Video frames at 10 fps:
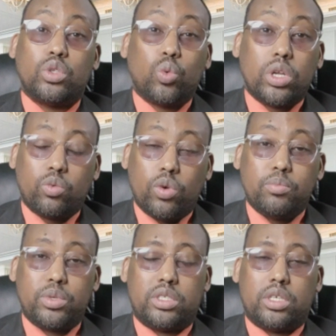
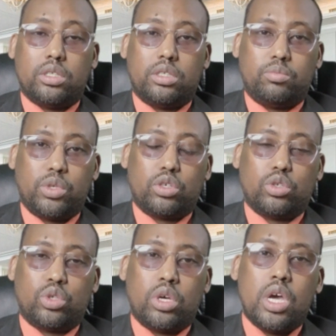21%
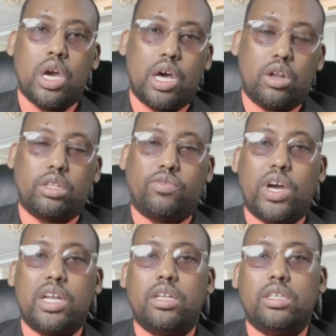because a lot of
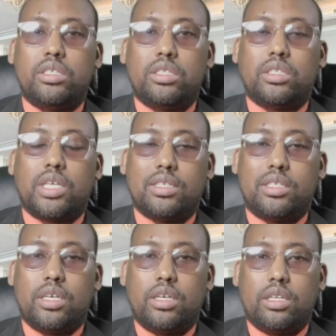analysts are
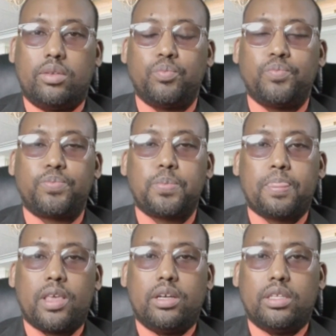saying
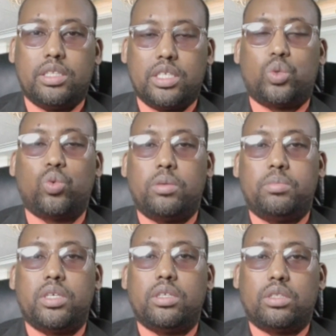this will
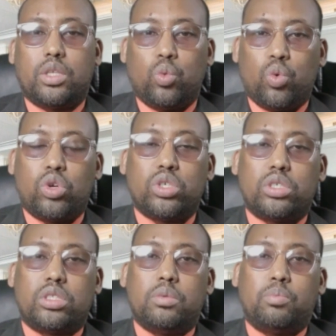be the
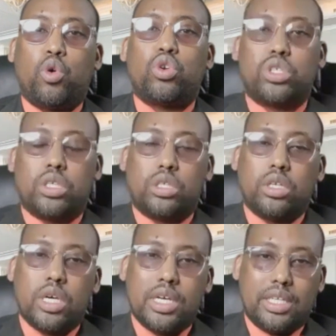worst portion
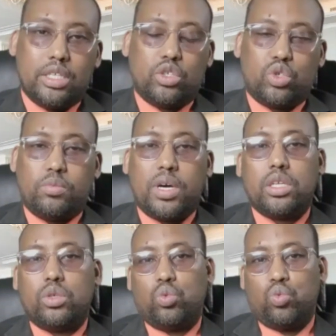that the
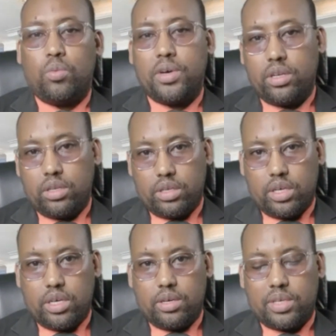Somali women
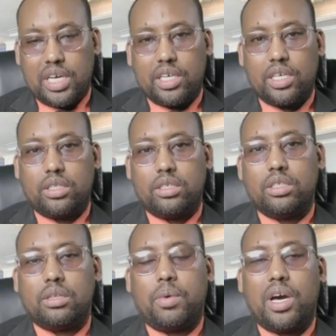can get in
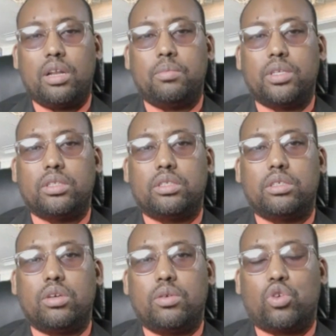the parliament
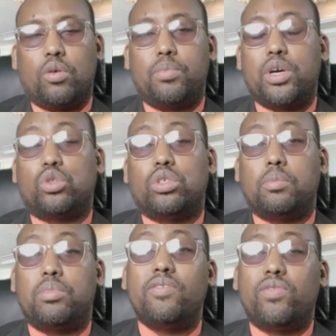compared to the
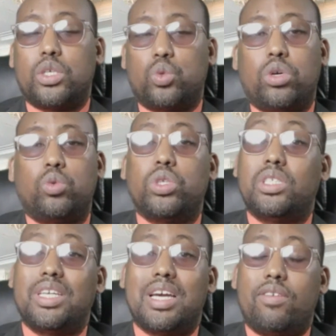previous one, which
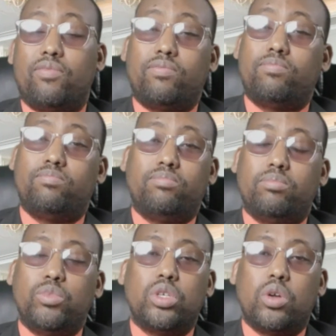they have,
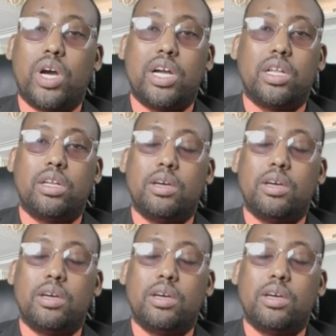had a